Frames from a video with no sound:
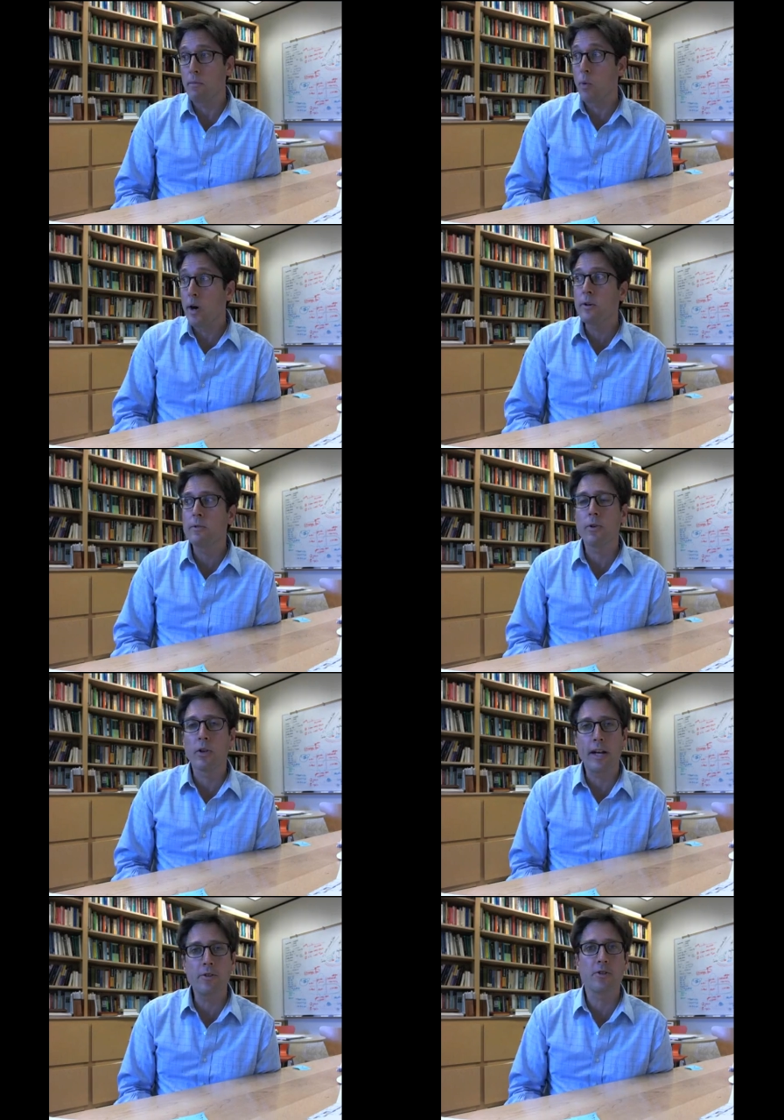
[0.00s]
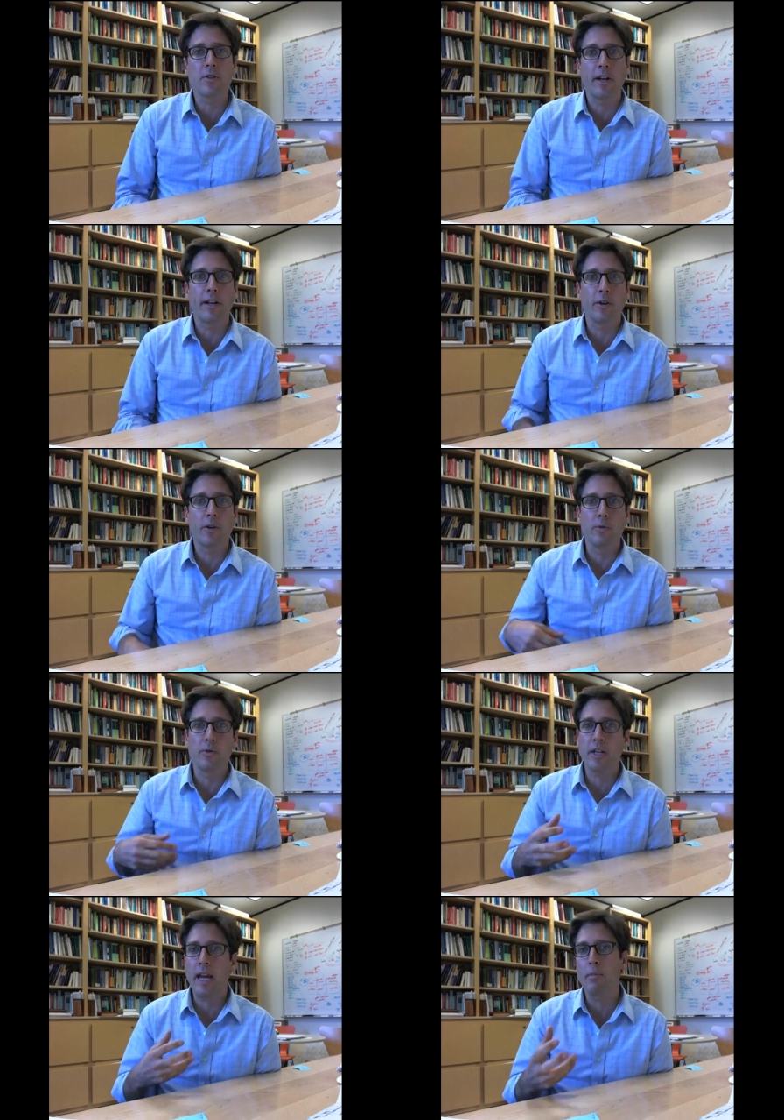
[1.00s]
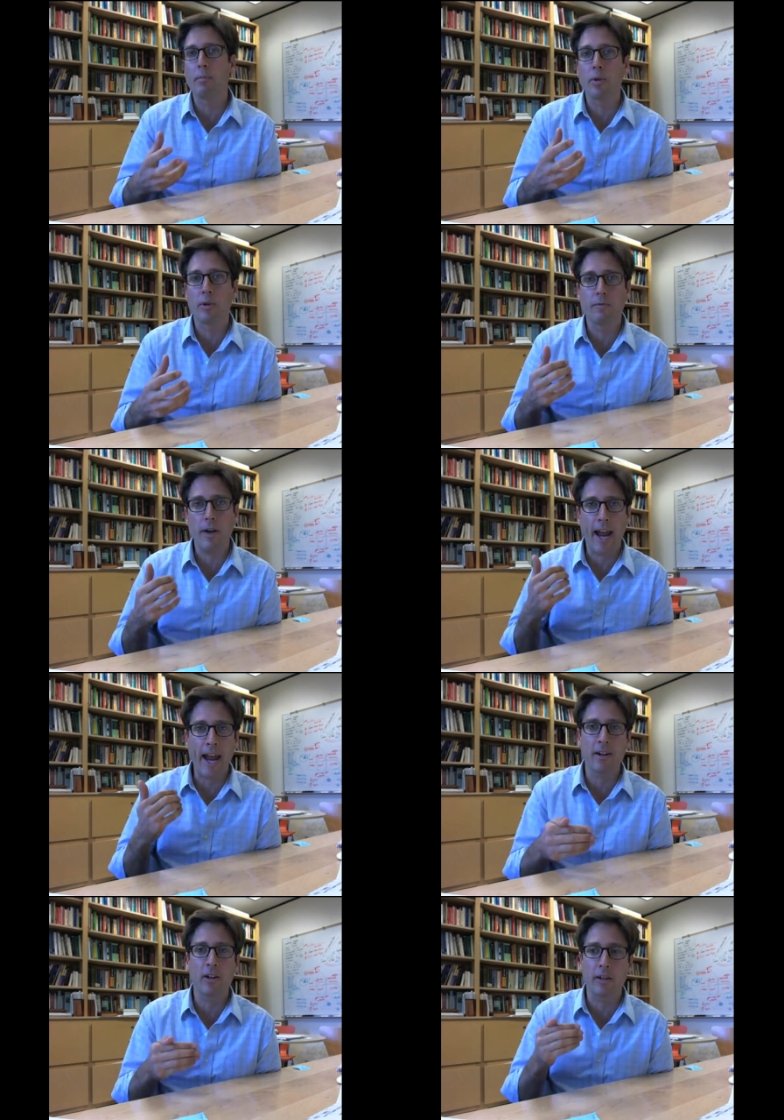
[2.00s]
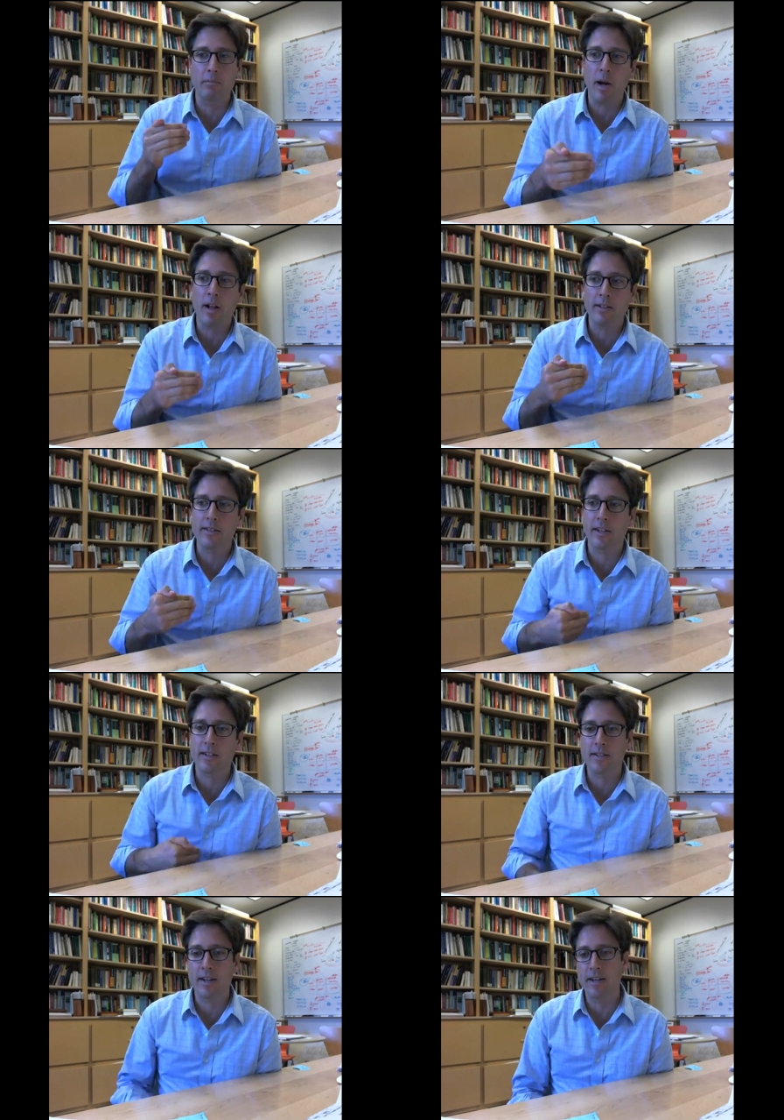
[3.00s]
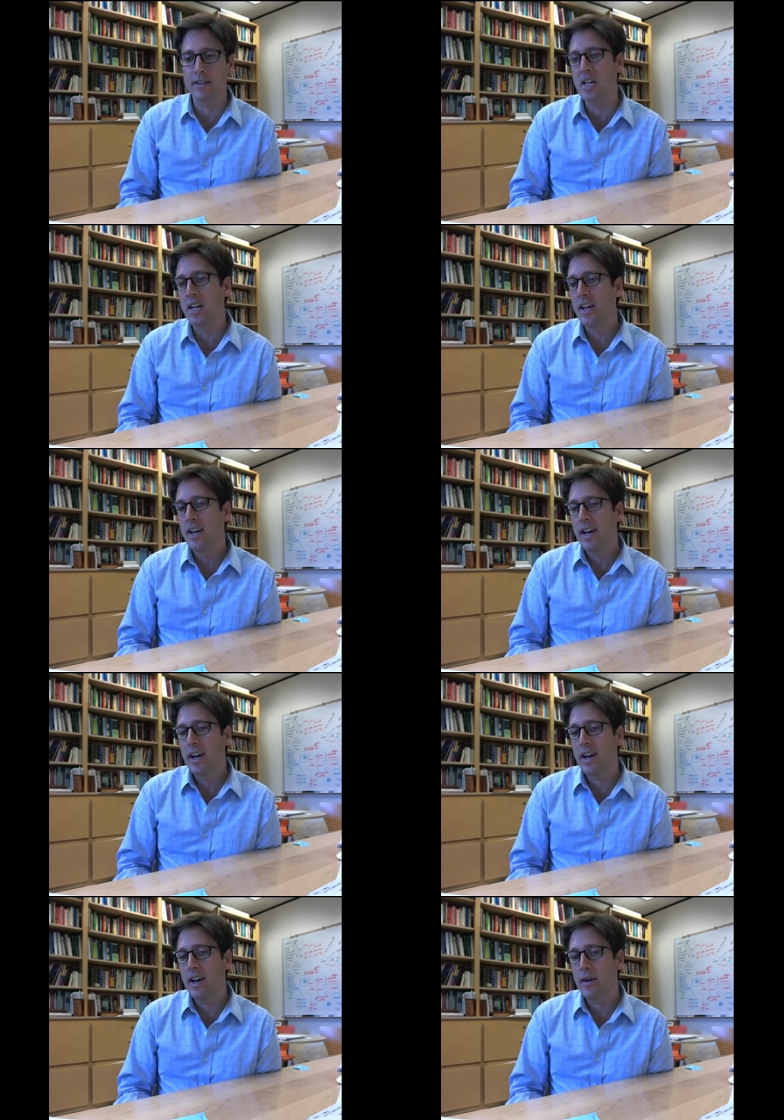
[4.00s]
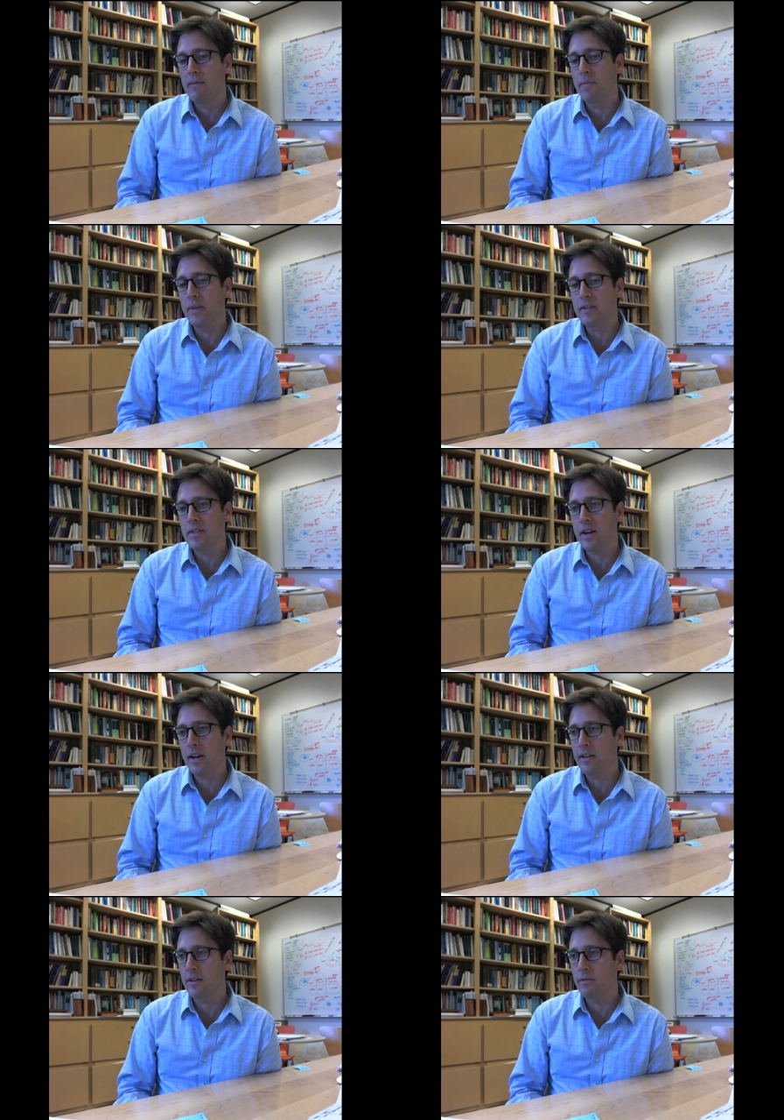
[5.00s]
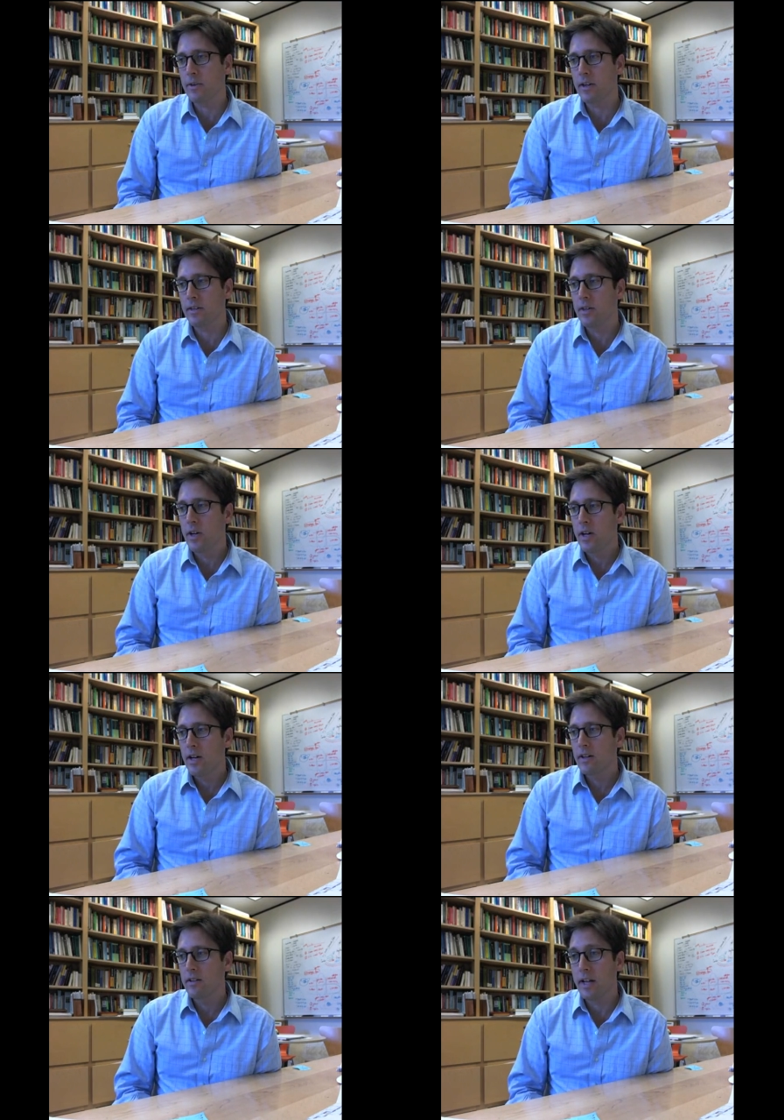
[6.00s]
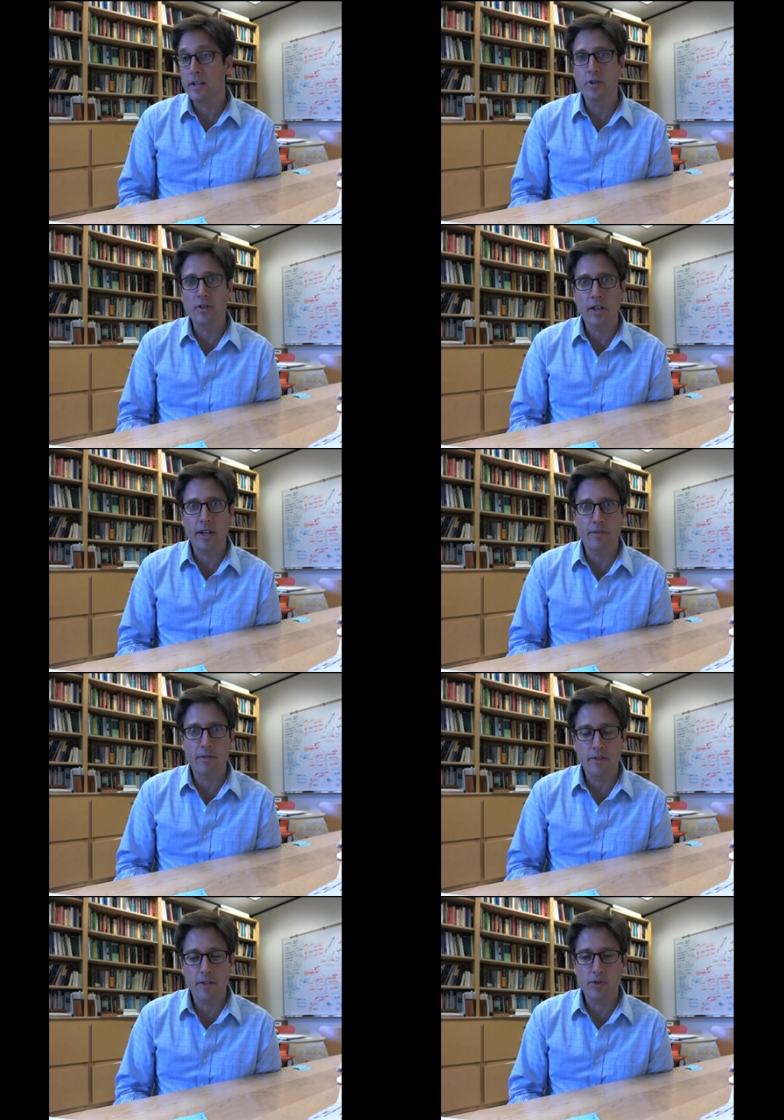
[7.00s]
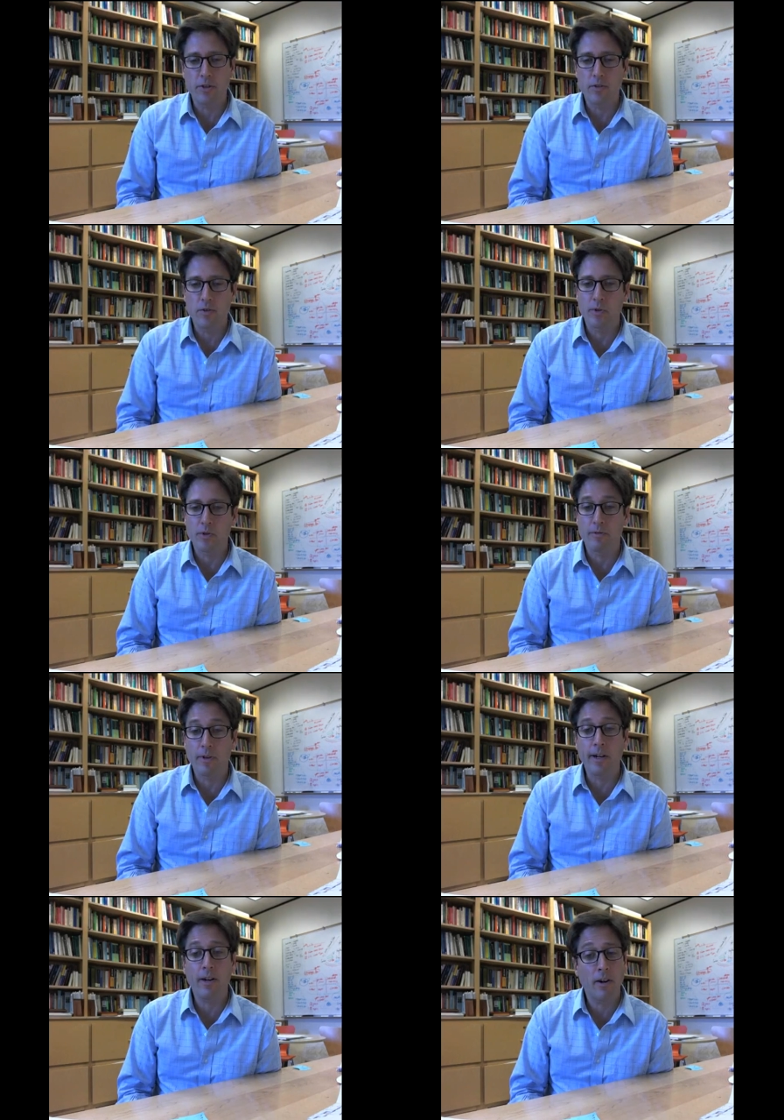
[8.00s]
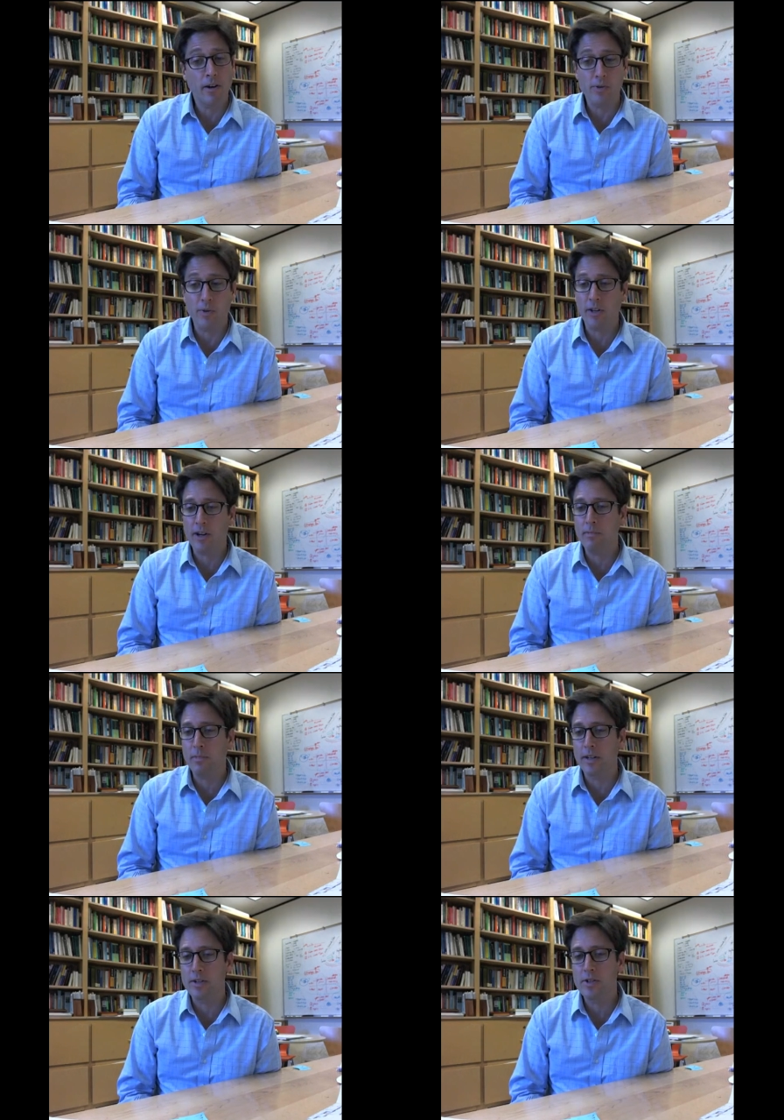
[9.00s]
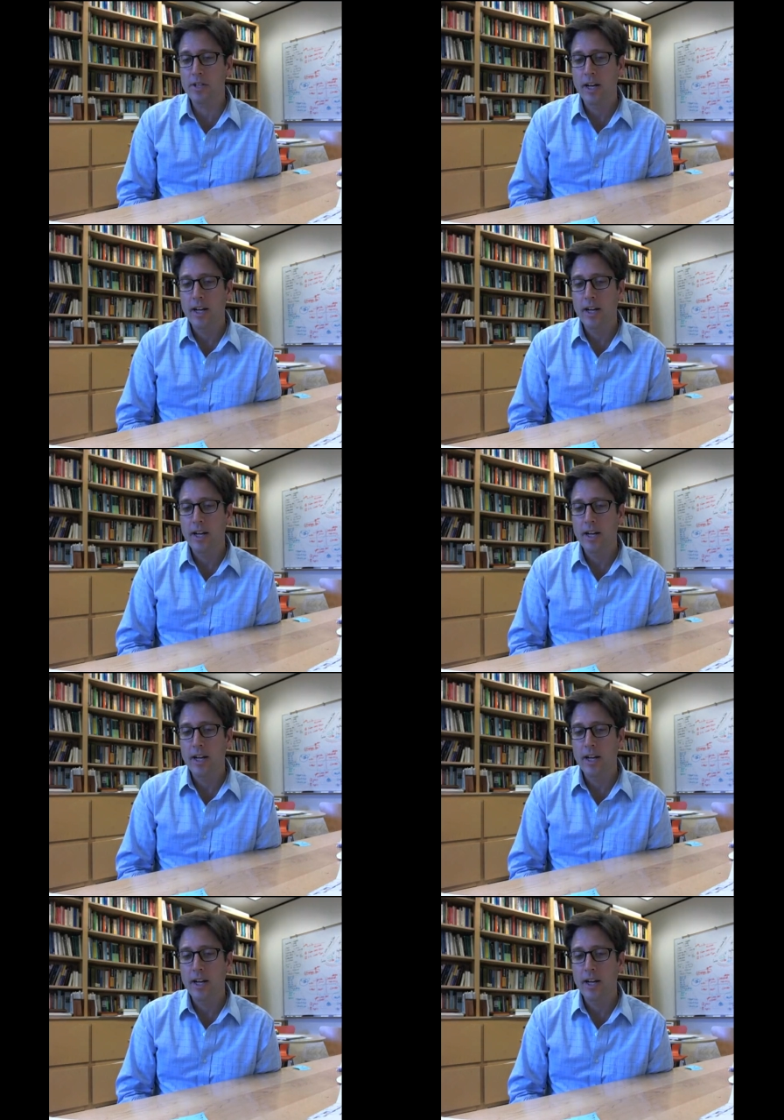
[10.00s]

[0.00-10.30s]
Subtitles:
wonderful legislator who was capable of handling politics in these kind of legislative decisions, which are very hard to accomplish.